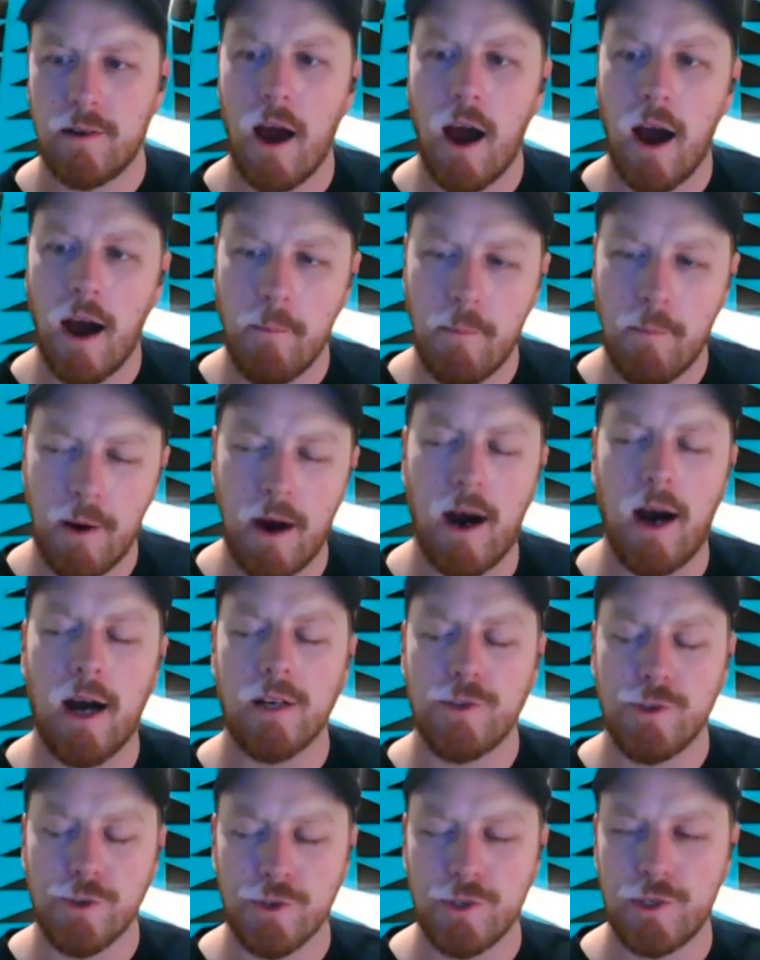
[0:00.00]
But I
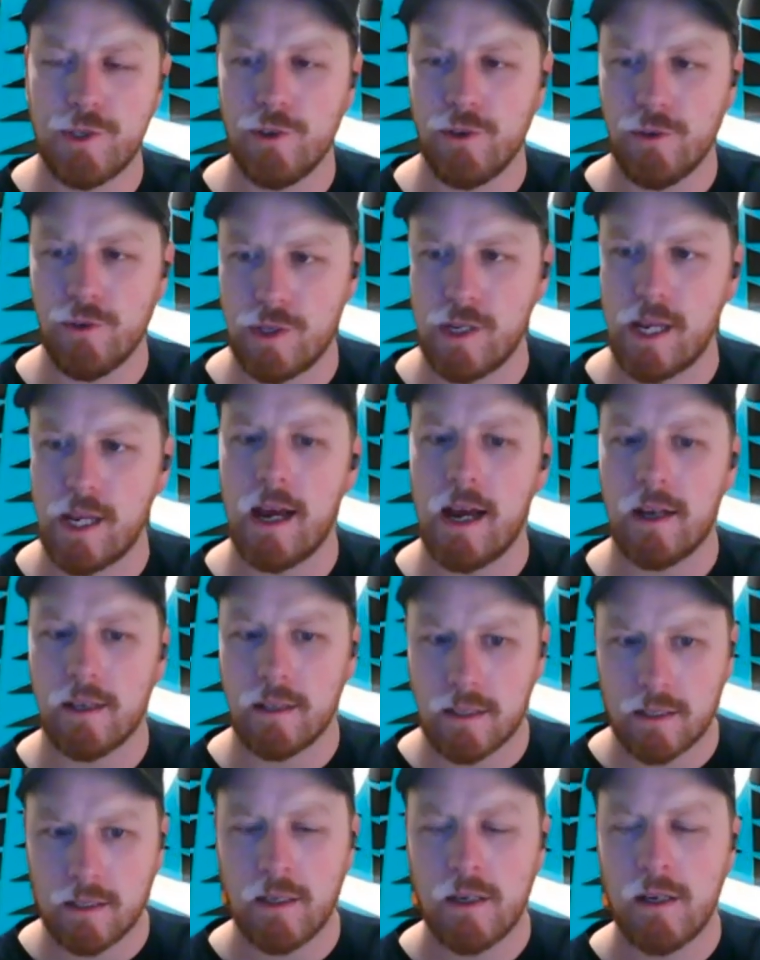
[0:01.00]
do still see
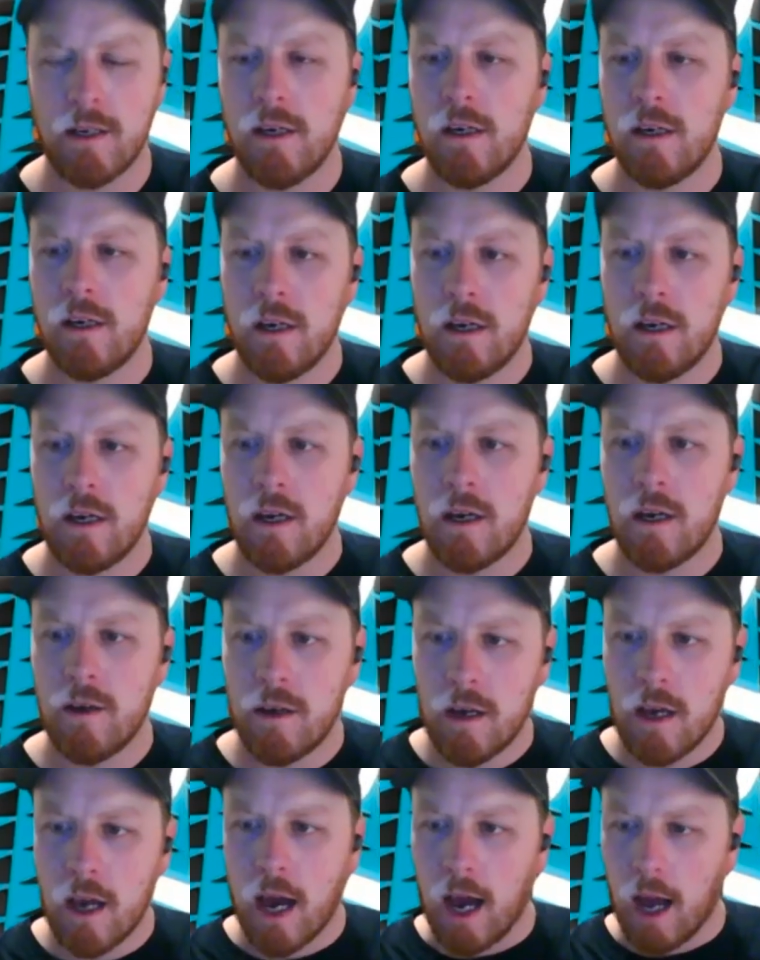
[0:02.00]
us
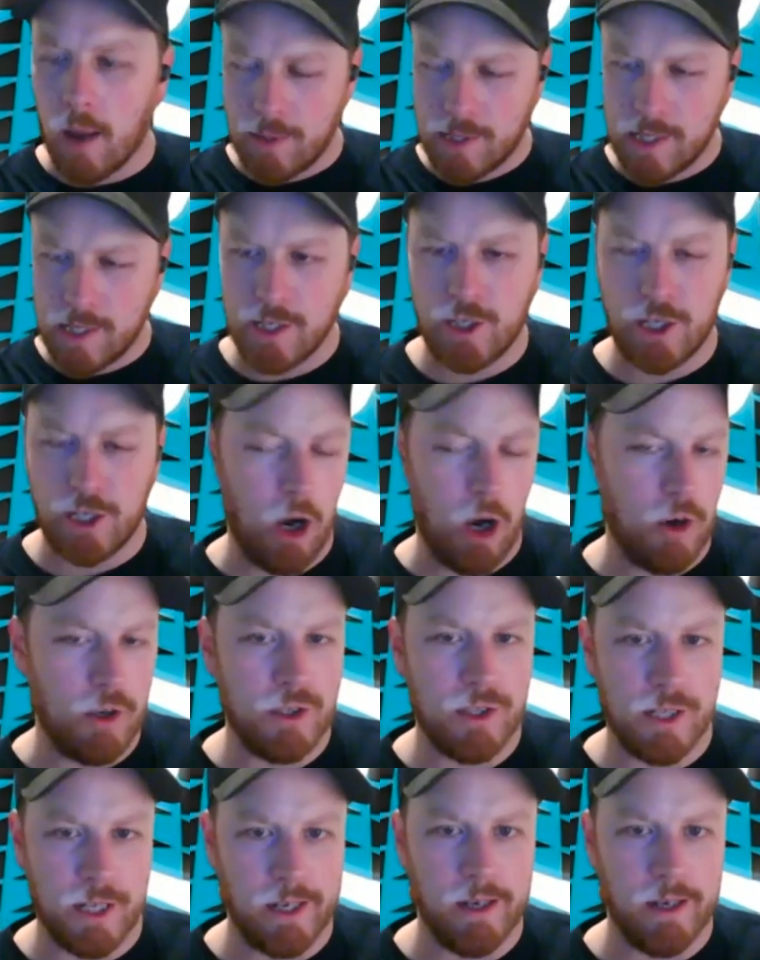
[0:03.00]
potentially
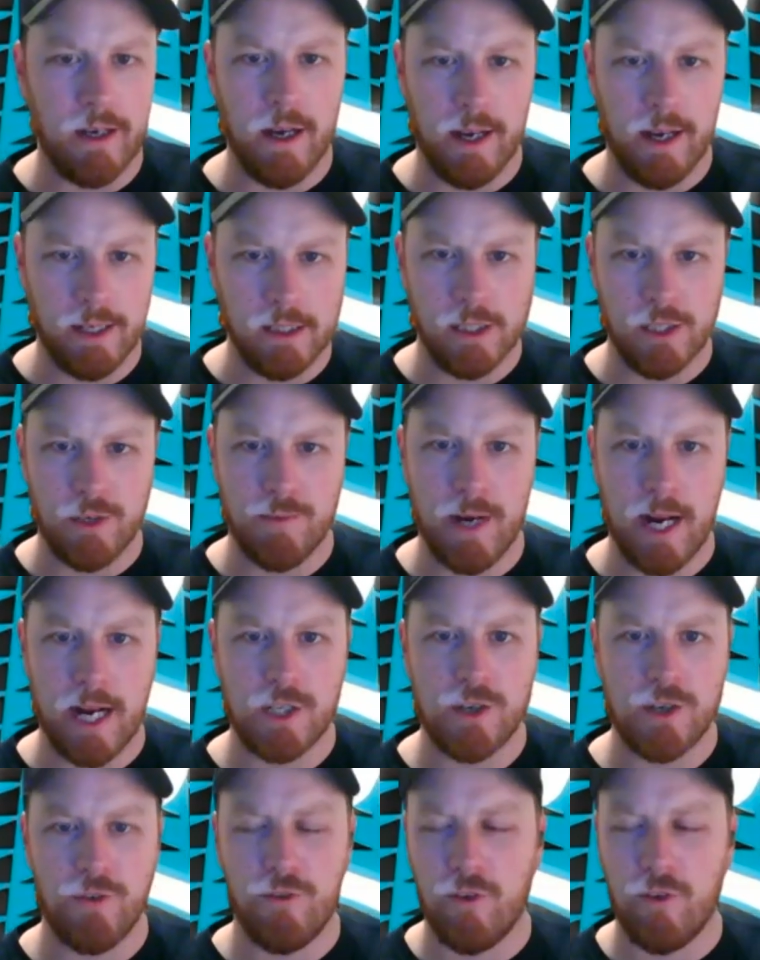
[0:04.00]
hosting an
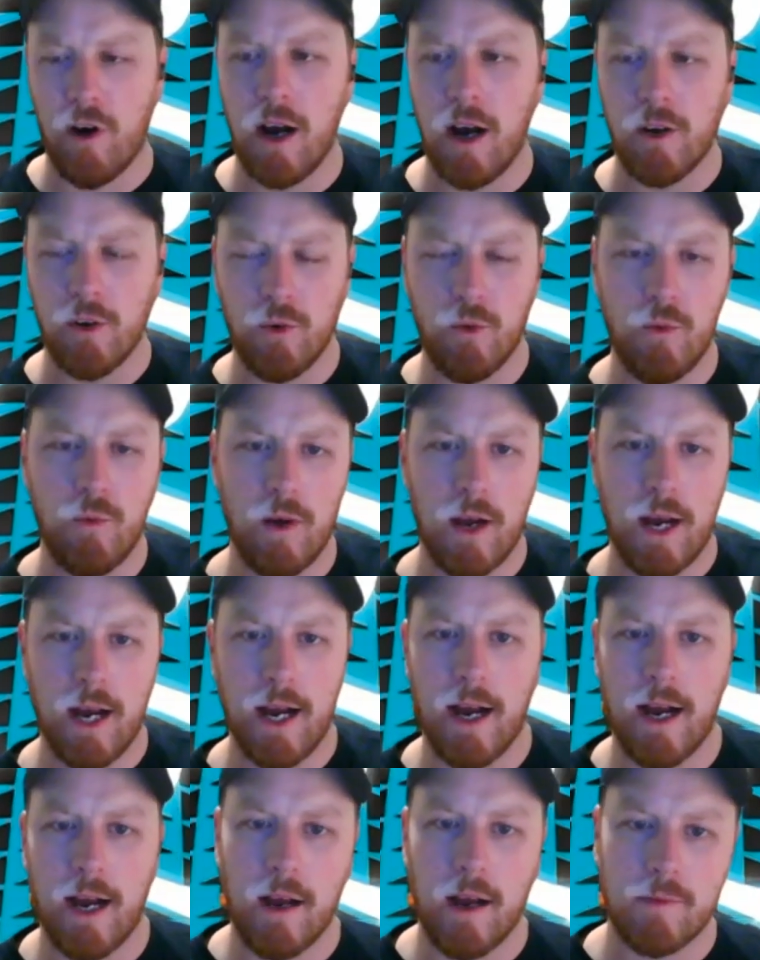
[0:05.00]
elimination final
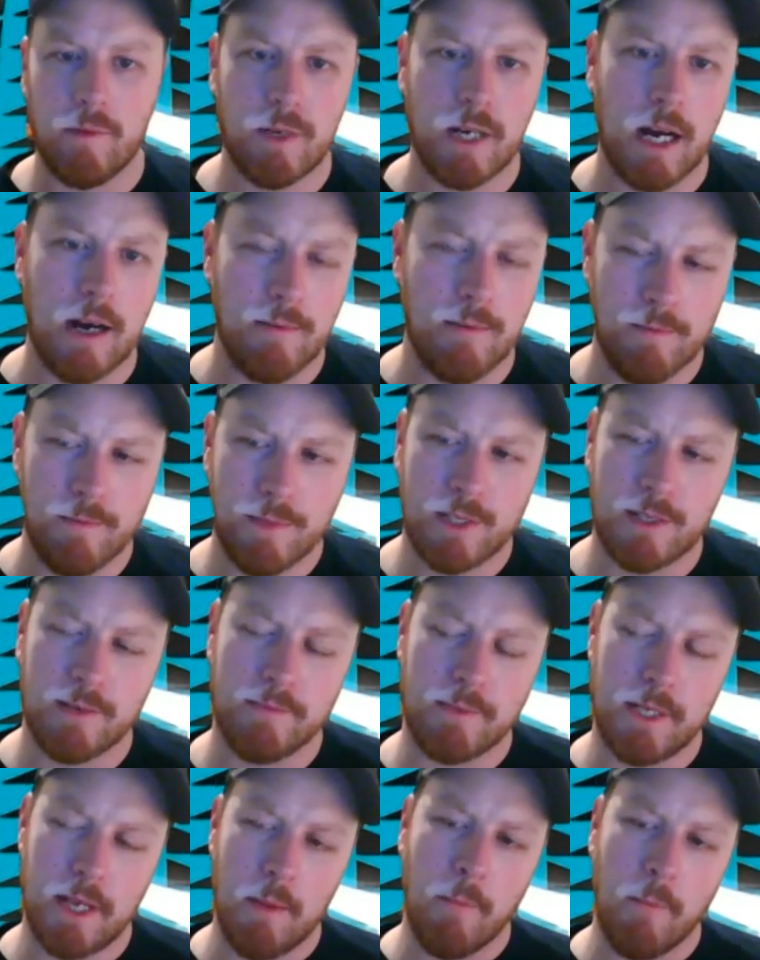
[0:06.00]
come
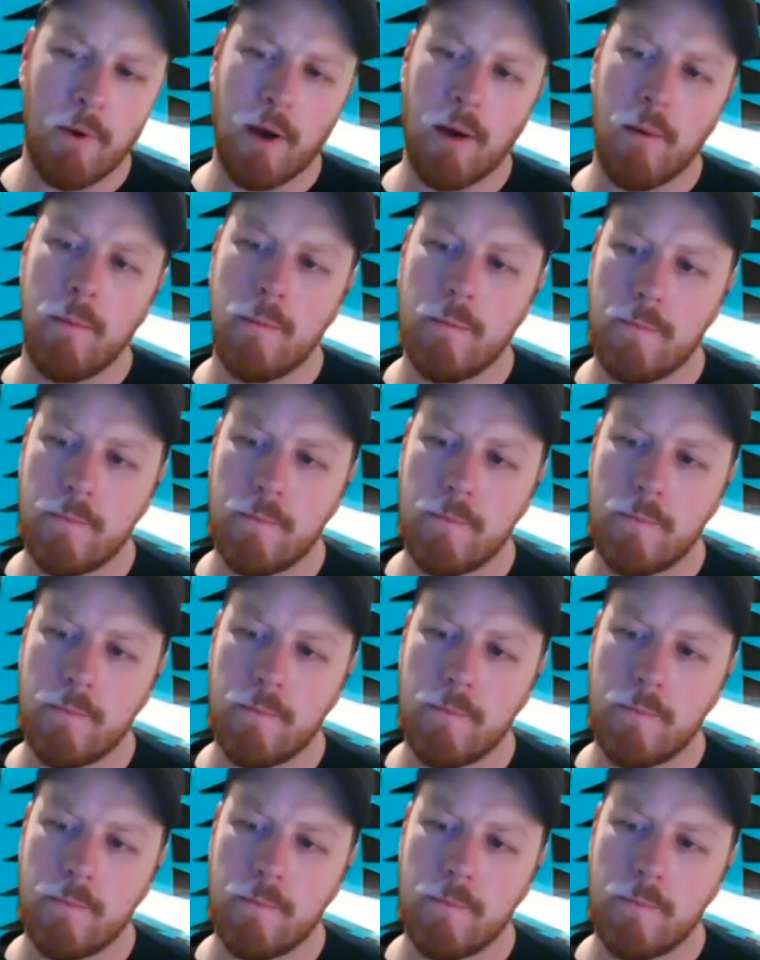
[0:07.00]
September.